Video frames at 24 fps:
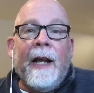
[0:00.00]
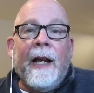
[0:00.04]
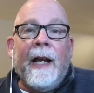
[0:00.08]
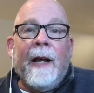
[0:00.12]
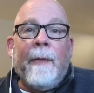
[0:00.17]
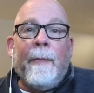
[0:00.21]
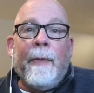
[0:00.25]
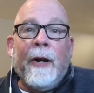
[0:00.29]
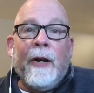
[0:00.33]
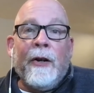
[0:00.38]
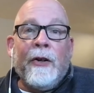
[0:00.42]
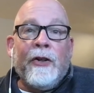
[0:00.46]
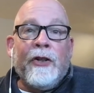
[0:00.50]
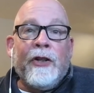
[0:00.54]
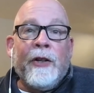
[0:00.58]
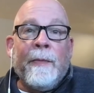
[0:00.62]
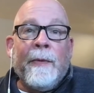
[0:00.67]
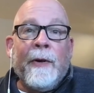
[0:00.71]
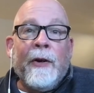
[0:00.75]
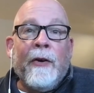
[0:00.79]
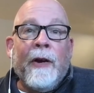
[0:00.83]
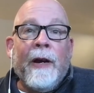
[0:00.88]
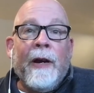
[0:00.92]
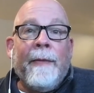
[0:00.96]
A partnership
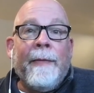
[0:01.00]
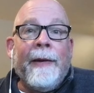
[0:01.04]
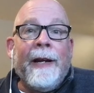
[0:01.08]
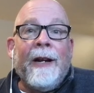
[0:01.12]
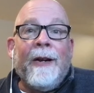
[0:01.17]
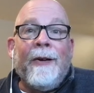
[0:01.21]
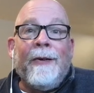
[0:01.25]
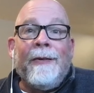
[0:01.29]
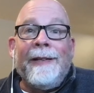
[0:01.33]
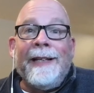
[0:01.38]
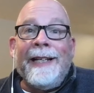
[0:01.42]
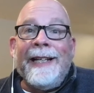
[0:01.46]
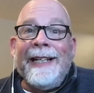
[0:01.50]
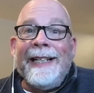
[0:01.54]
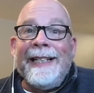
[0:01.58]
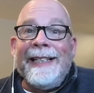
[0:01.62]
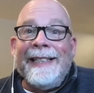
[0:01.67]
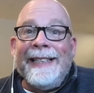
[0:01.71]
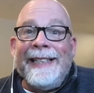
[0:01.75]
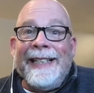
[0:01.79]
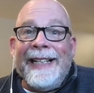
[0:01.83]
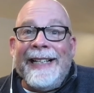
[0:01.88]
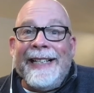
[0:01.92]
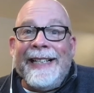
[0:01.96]
agreement only
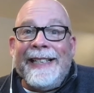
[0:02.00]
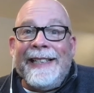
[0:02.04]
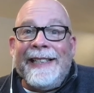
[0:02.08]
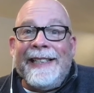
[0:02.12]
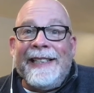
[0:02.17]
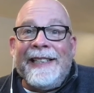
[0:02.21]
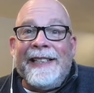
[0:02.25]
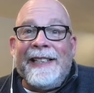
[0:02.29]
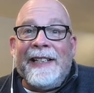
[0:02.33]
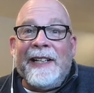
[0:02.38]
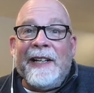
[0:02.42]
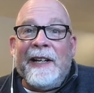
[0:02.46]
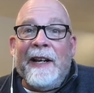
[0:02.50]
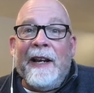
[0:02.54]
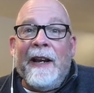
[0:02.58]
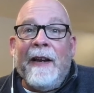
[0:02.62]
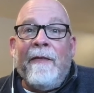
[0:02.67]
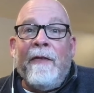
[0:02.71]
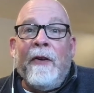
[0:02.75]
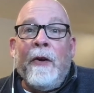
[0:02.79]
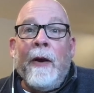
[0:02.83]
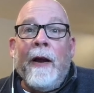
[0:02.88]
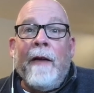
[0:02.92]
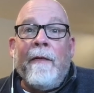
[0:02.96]
exists
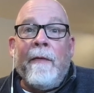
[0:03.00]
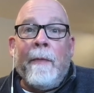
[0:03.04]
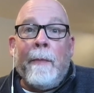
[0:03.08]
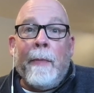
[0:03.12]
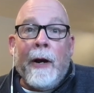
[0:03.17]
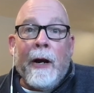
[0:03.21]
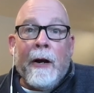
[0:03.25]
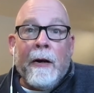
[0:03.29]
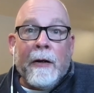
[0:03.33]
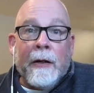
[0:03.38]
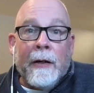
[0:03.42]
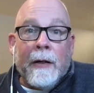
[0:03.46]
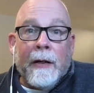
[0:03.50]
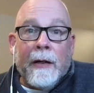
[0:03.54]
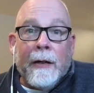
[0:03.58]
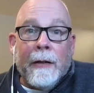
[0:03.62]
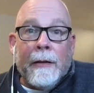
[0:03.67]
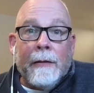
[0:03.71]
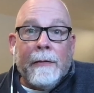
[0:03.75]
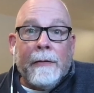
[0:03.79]
if you have a partner.